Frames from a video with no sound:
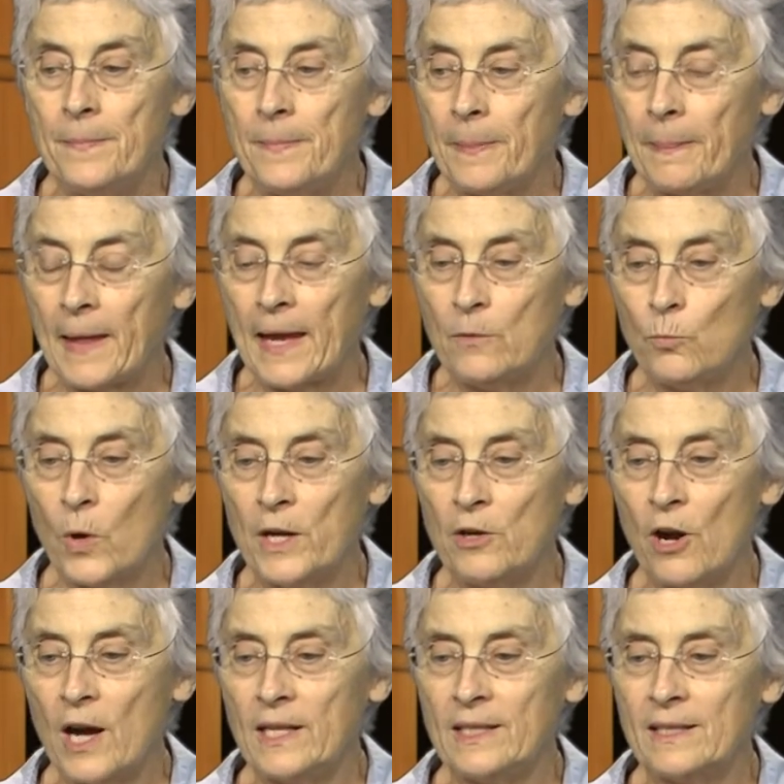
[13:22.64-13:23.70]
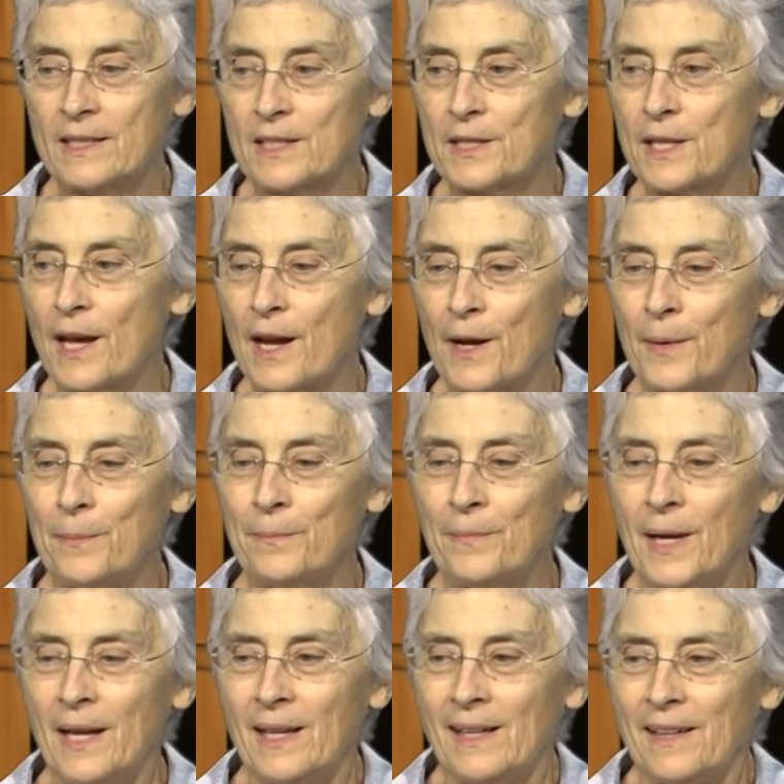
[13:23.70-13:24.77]
And one audience,
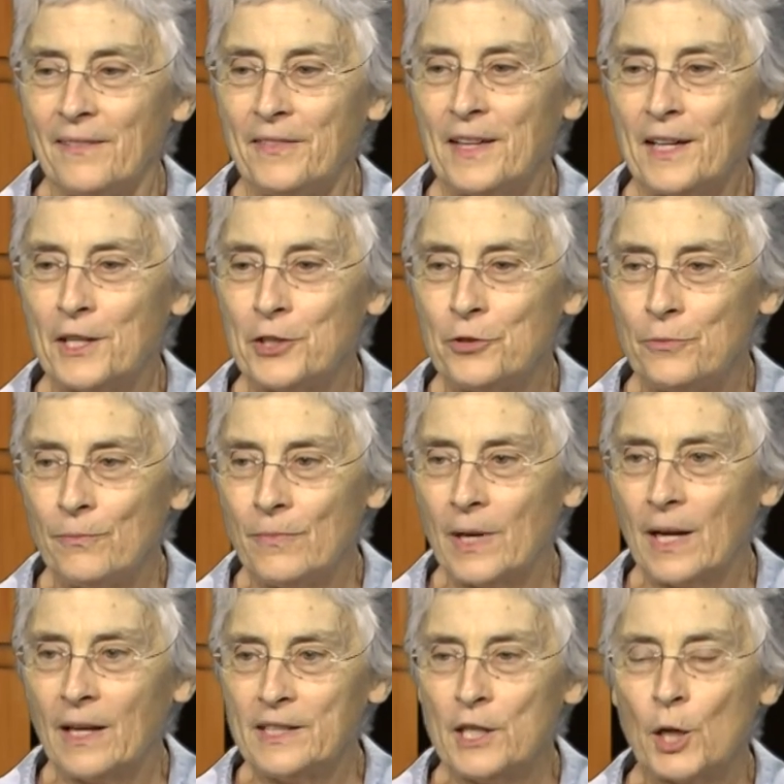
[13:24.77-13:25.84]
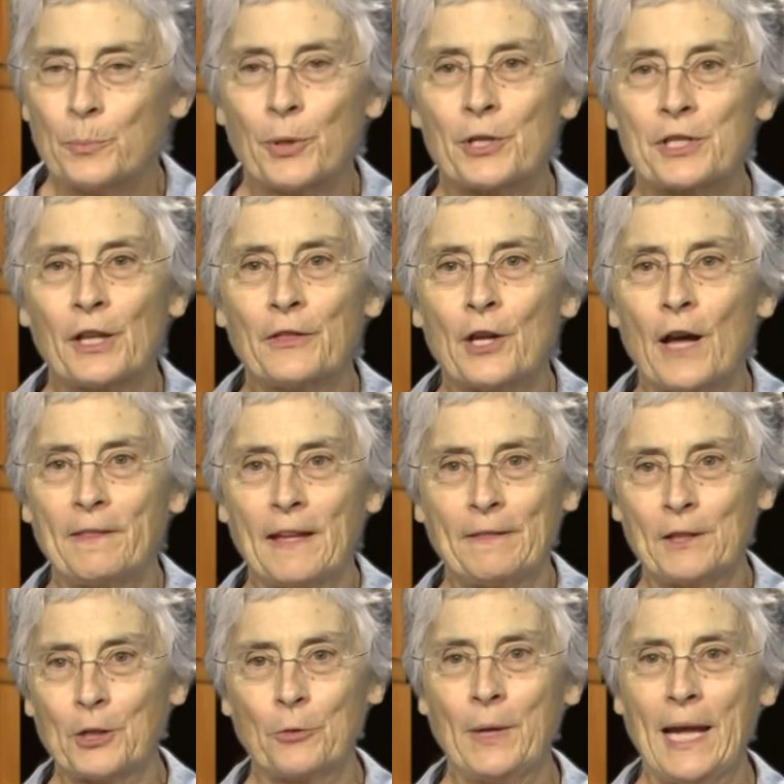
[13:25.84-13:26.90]
the young person thought that the
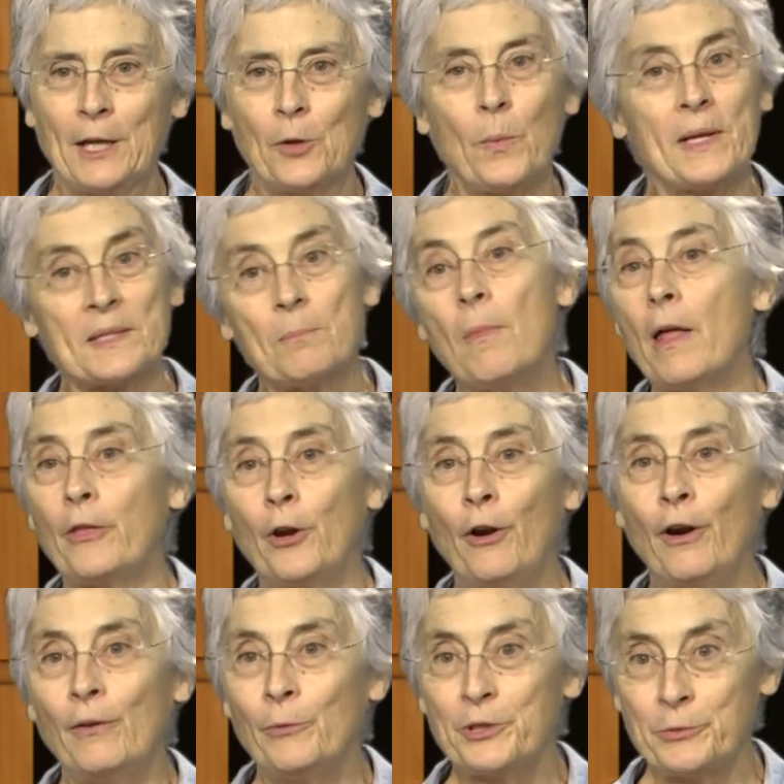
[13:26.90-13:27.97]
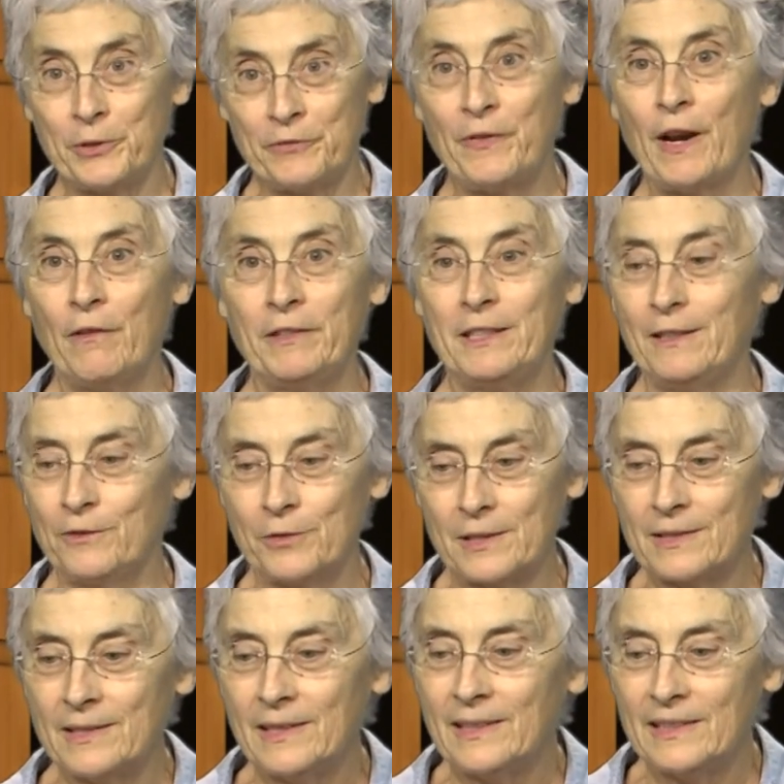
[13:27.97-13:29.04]
Creator was mother, which was very
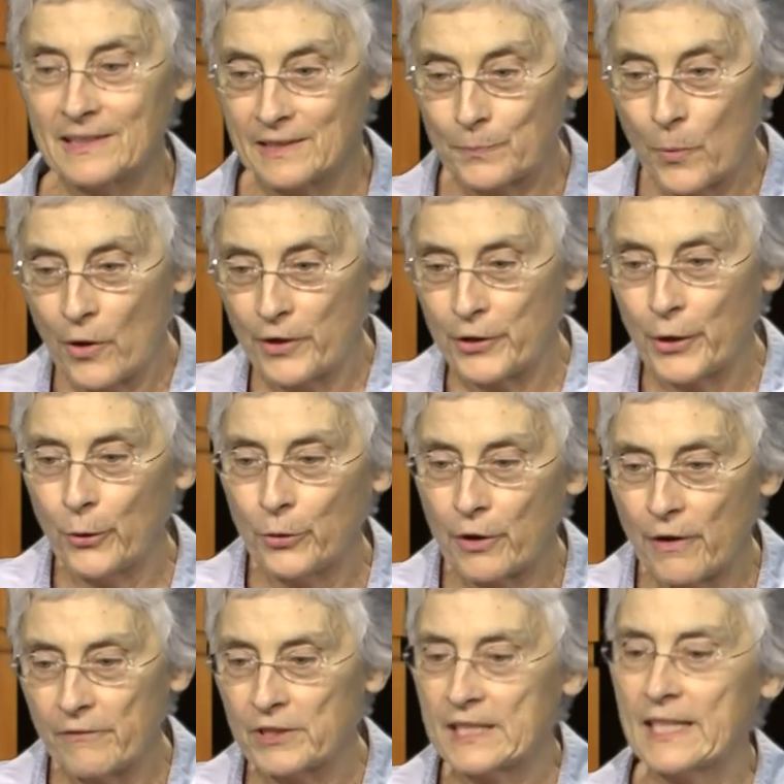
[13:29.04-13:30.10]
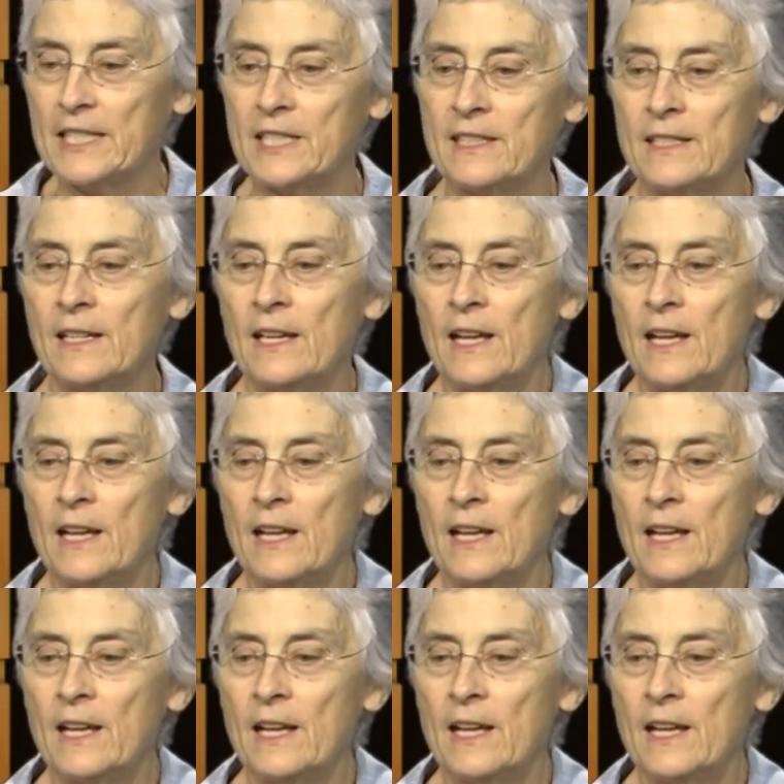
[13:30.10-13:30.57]
interesting. It spawned a whole conversation.